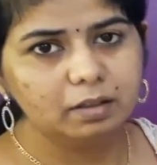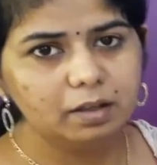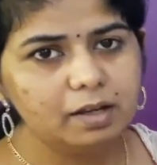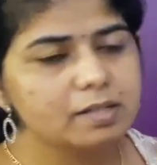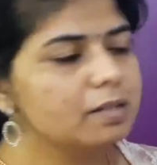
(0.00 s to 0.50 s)

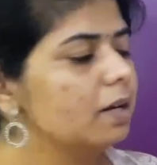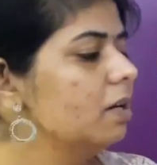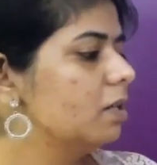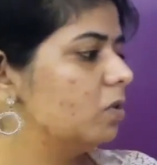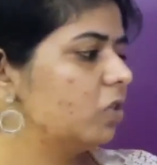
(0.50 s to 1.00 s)

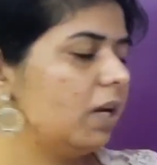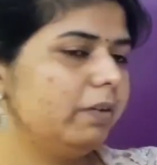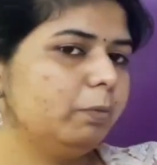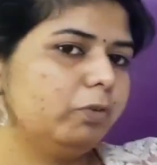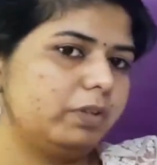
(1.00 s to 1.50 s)
Yes. So
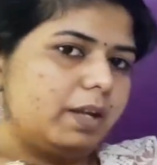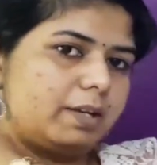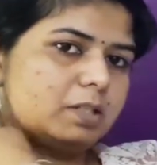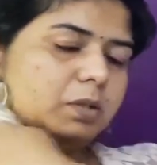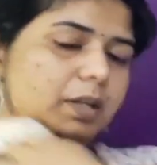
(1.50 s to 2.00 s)
shall we move to
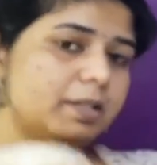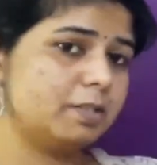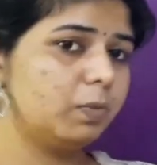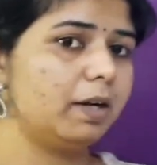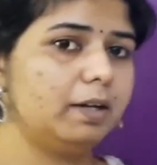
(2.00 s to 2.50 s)
the
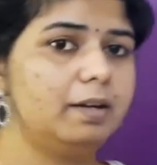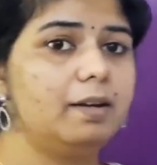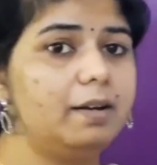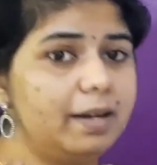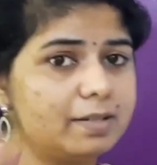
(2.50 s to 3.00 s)
next
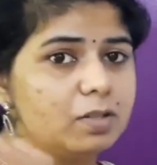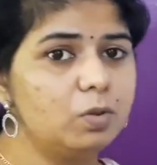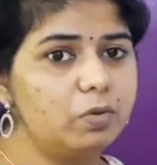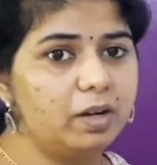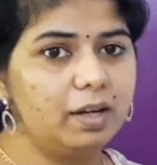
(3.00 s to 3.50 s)
one? Next
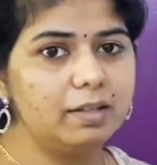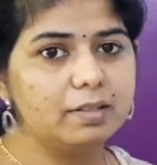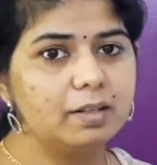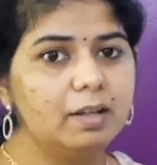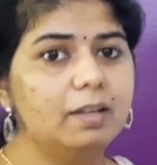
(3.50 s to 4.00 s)

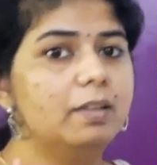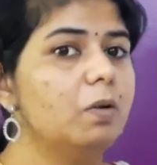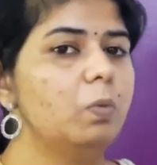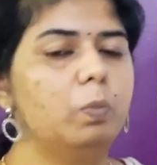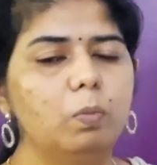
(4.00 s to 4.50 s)
nutrient,
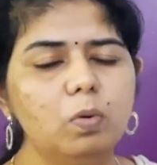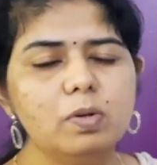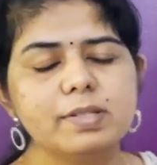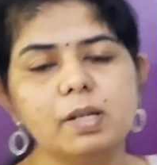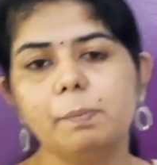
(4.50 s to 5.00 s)
the
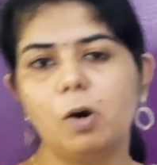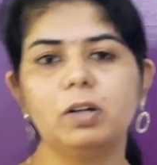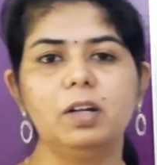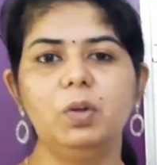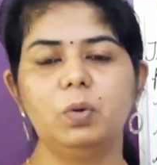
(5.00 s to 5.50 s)
most
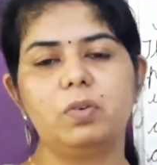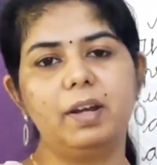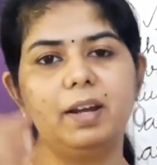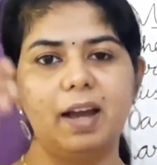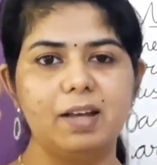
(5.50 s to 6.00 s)
important
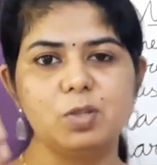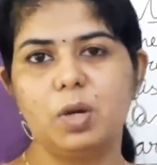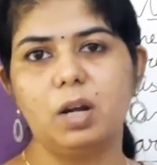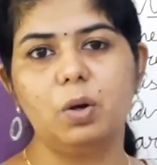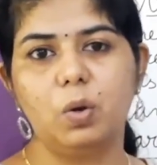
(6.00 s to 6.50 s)
nutrient as
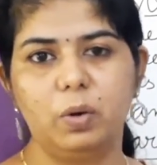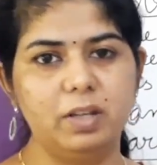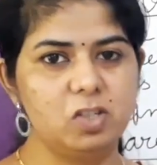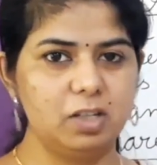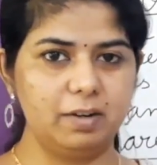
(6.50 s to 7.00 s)
for
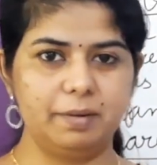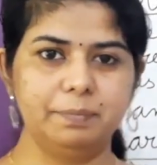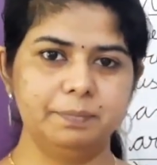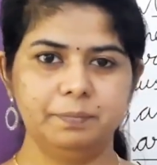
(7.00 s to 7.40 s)
growing children.